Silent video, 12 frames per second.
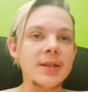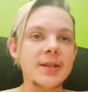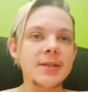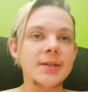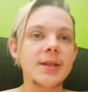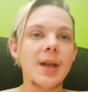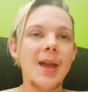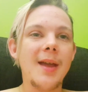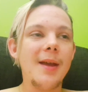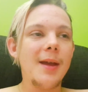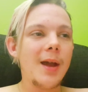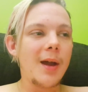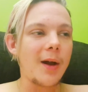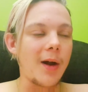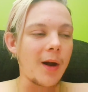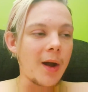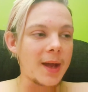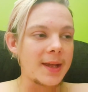is
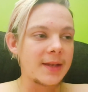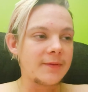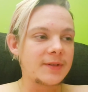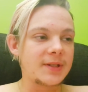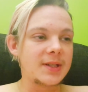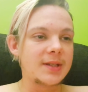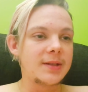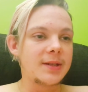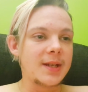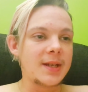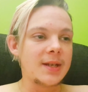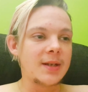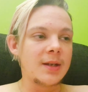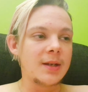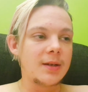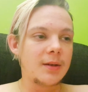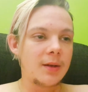I have seen